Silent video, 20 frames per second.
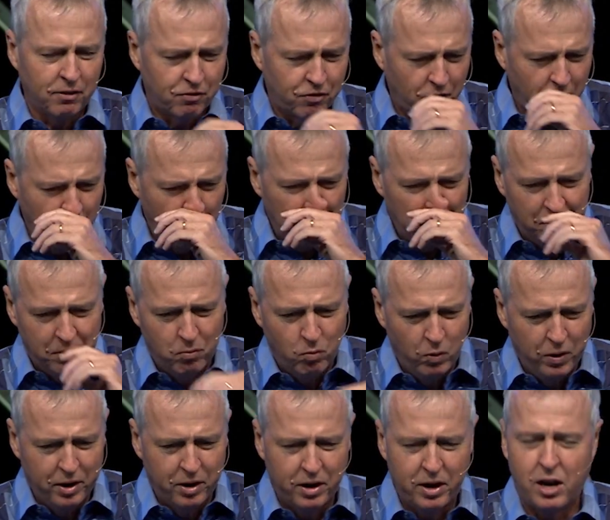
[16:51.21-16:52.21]
for helping them
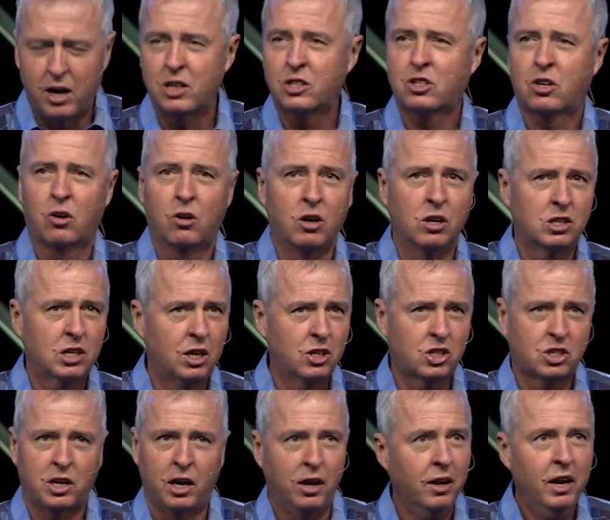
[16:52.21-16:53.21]
win an Oscar or a
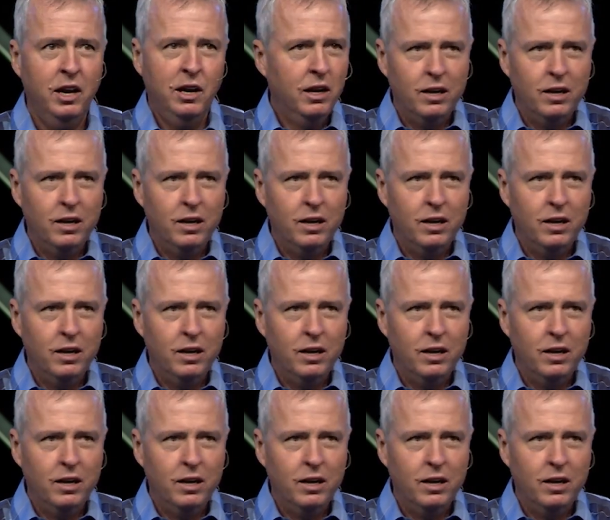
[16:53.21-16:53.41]
touchdown.